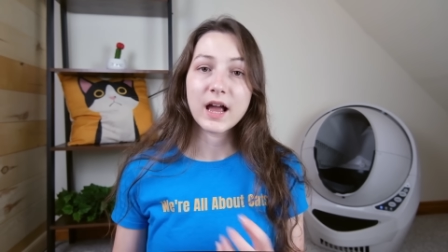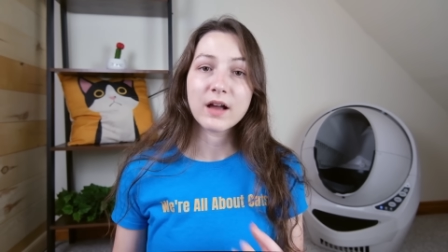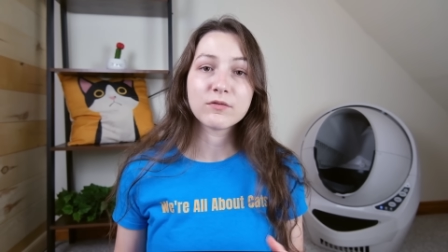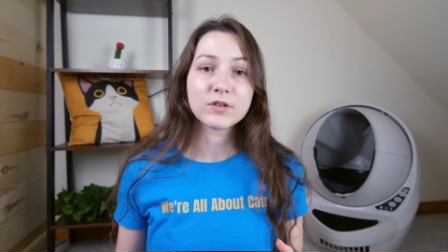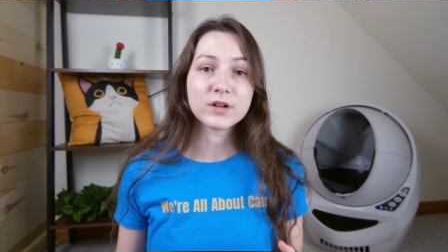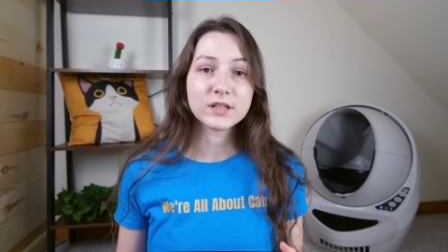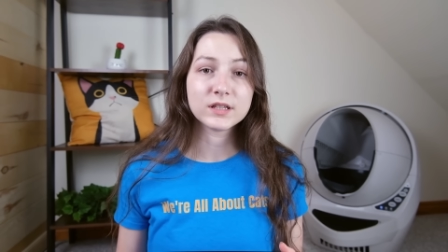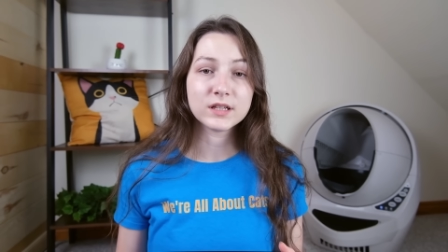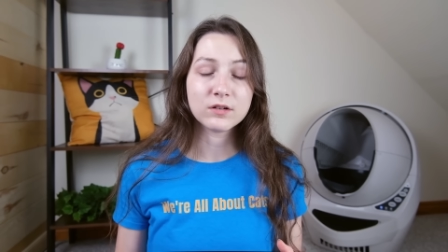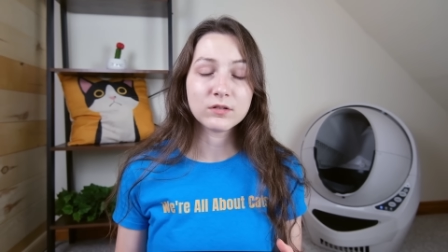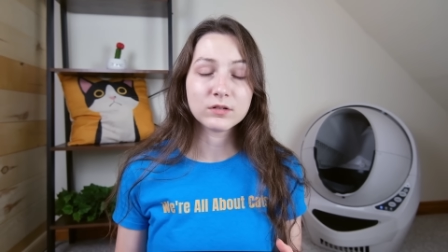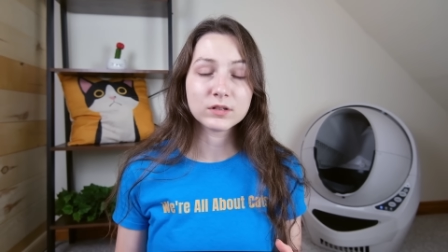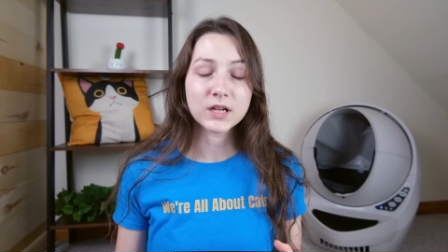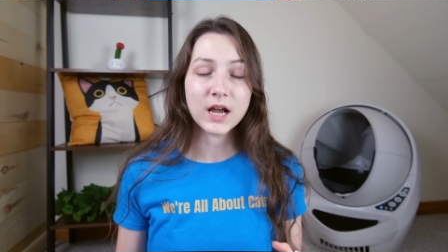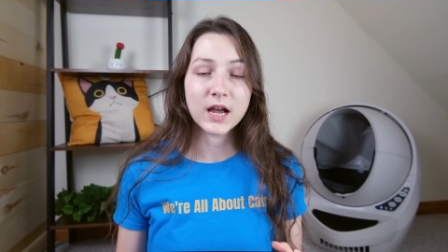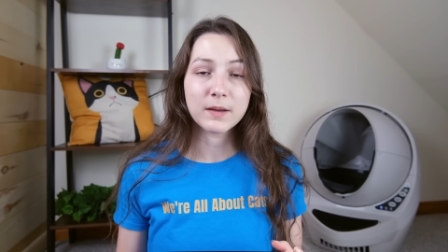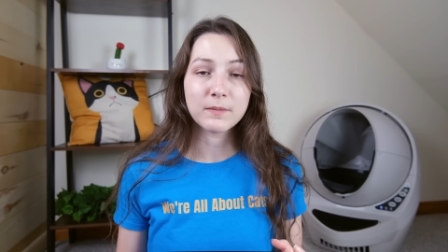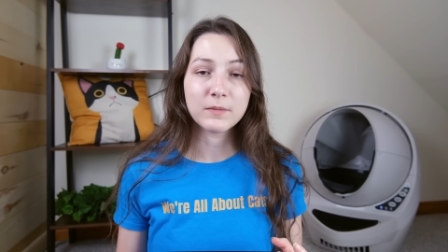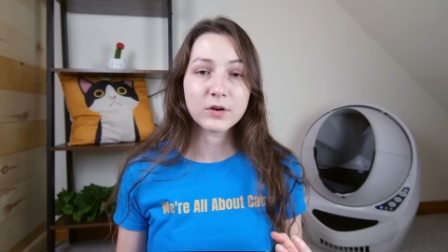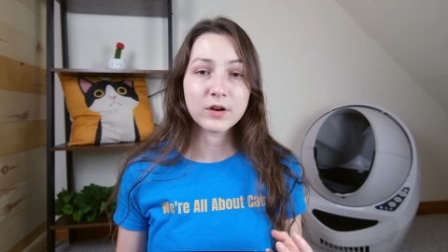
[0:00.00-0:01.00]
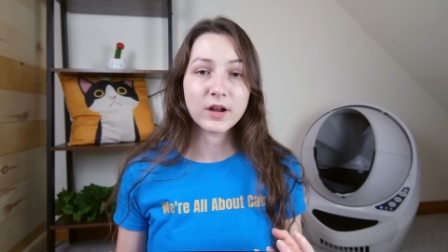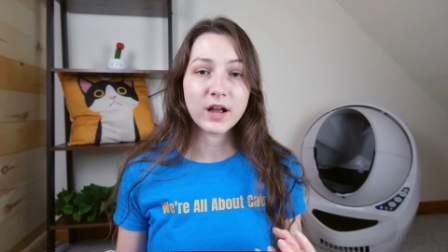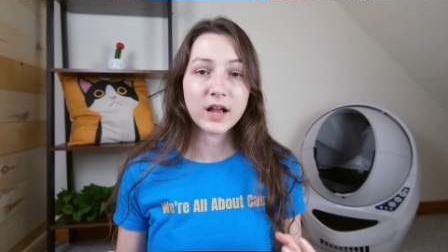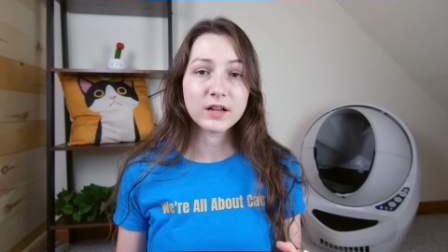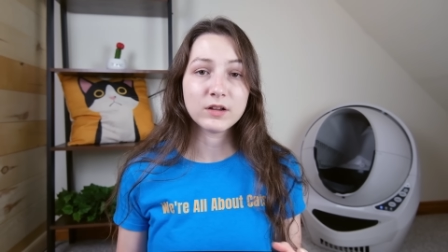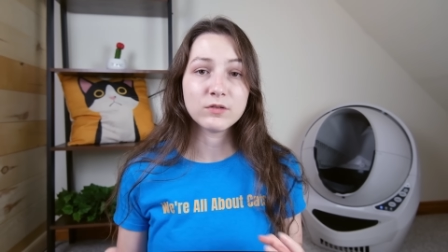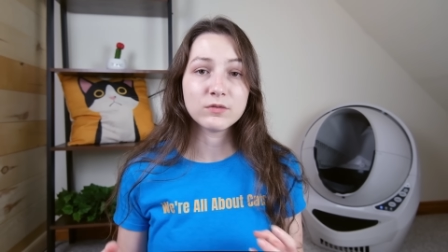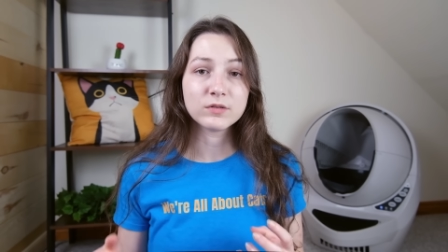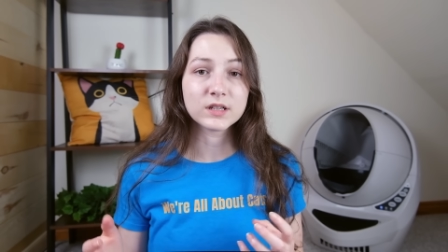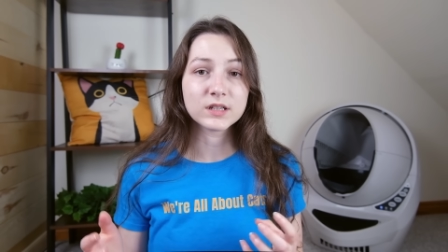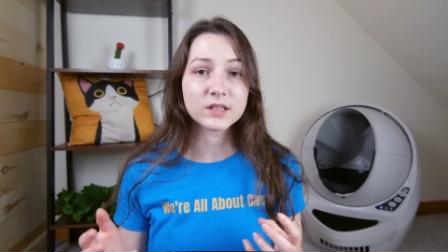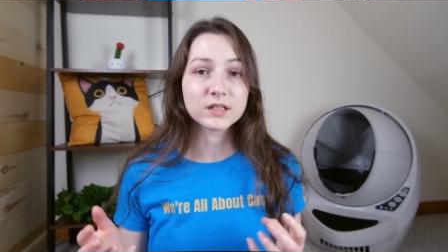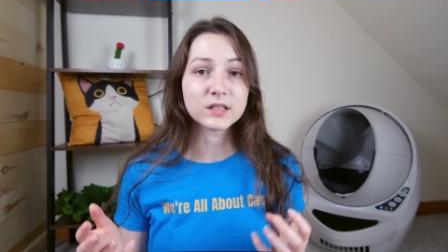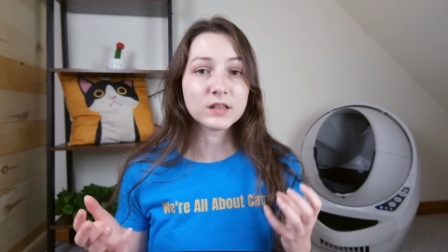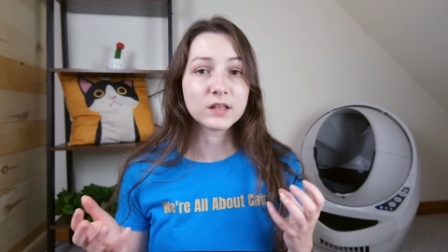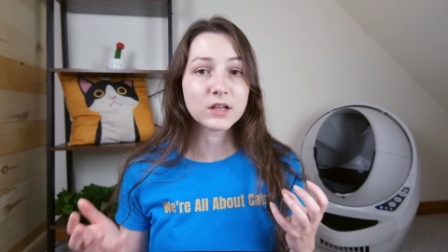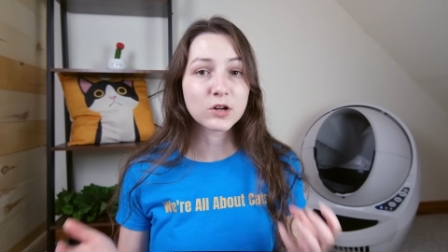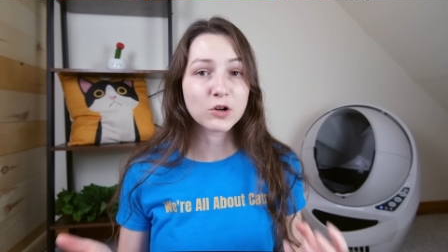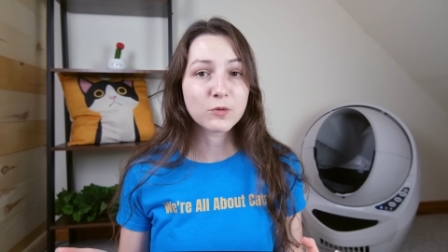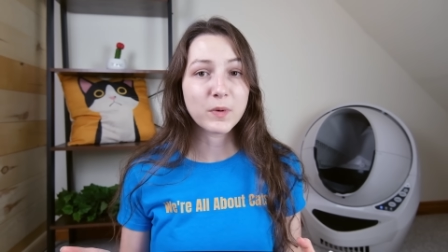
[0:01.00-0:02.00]
every single time your cat uses the
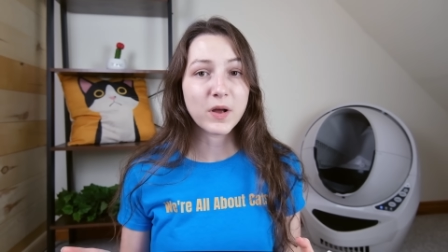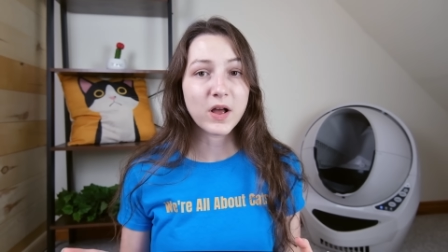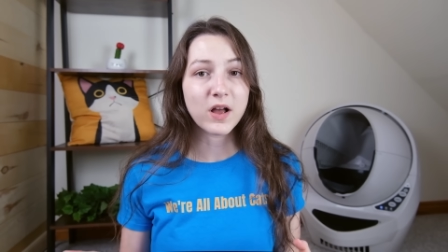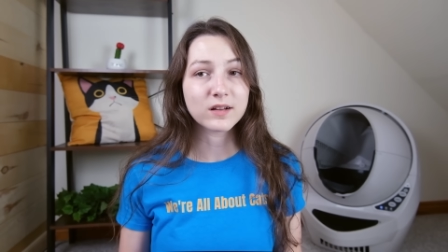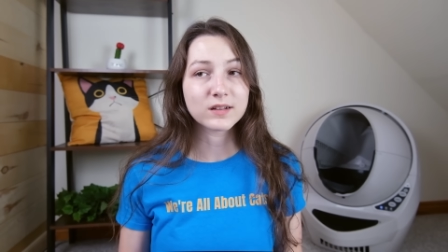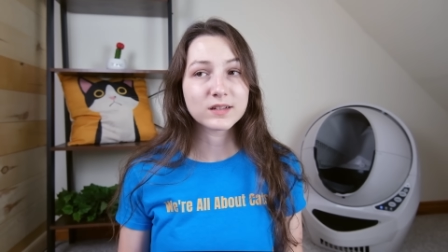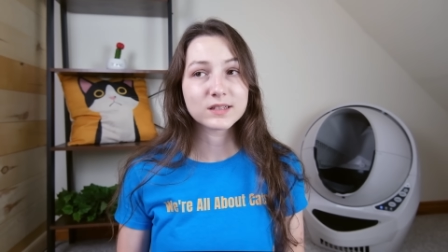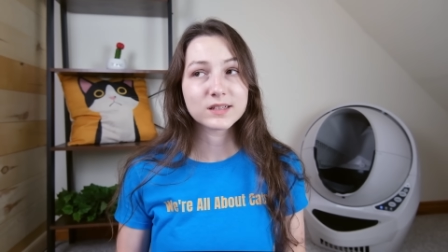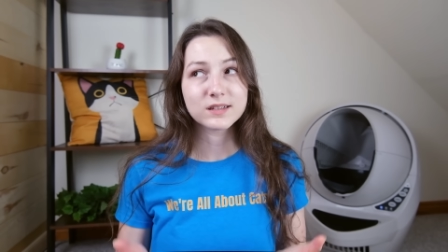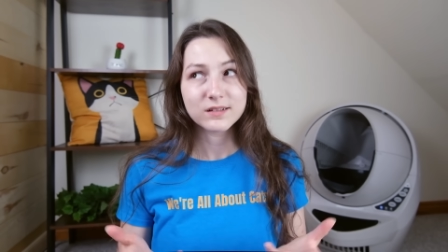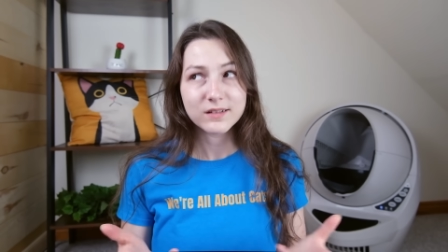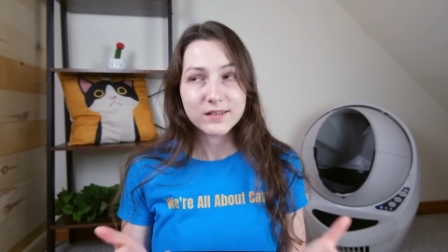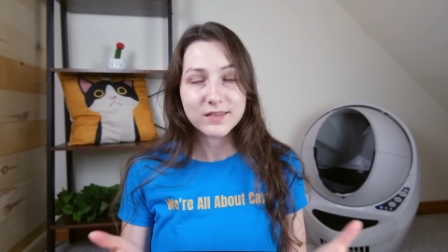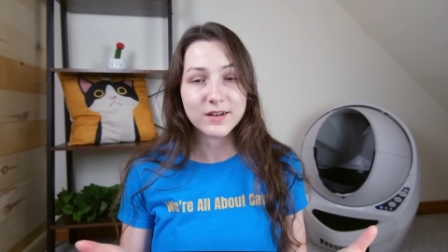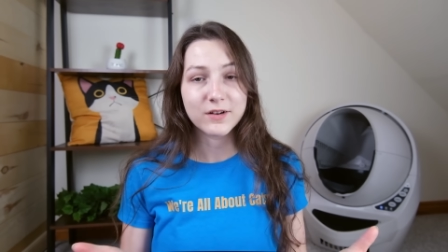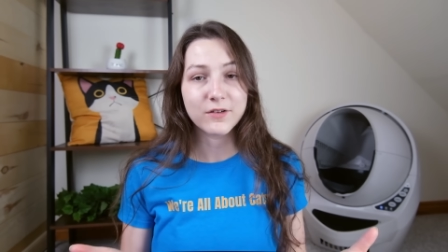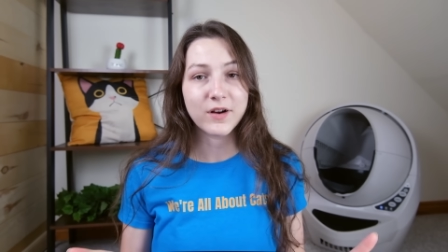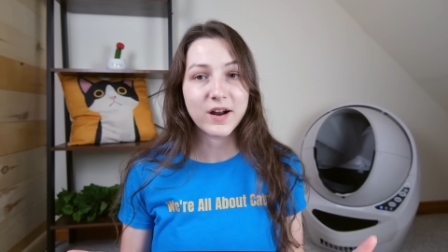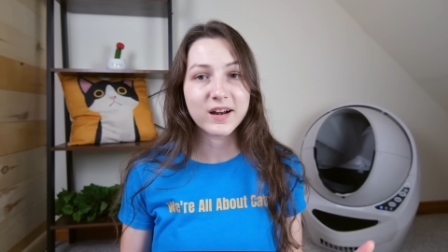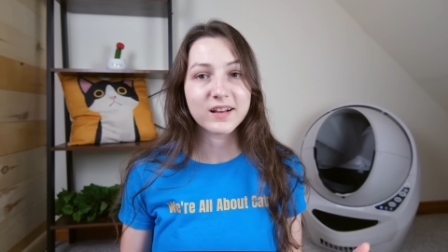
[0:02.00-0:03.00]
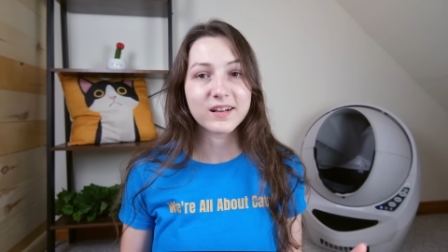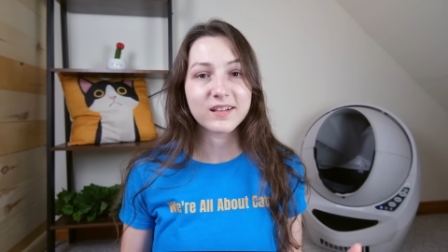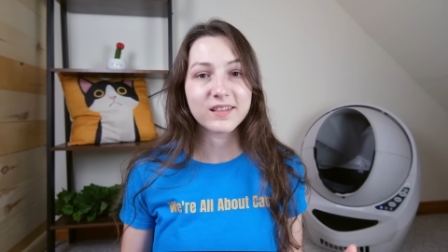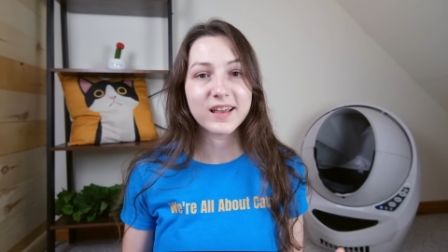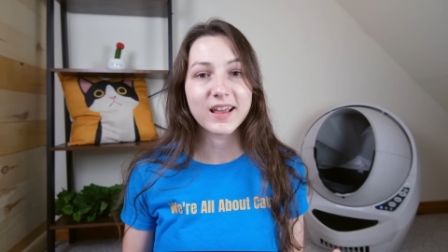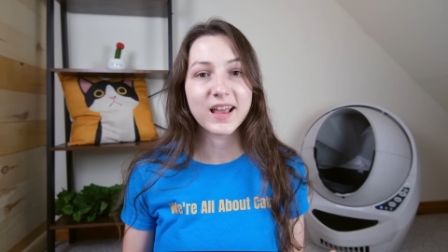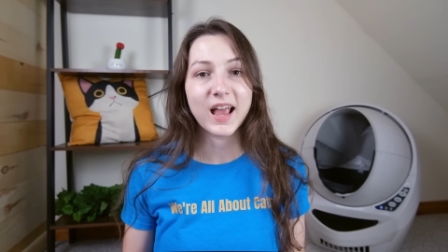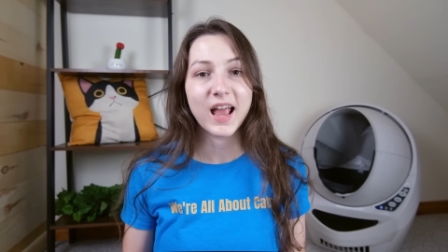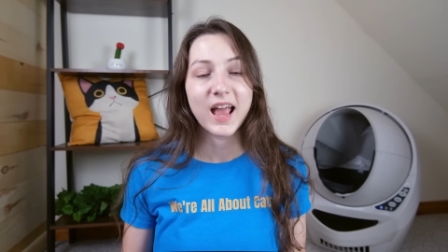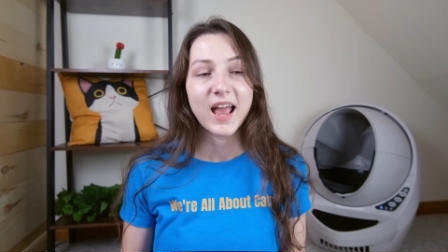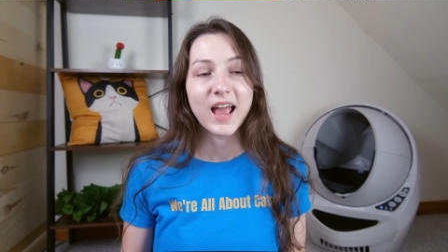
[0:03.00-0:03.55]
litter box, theoretically,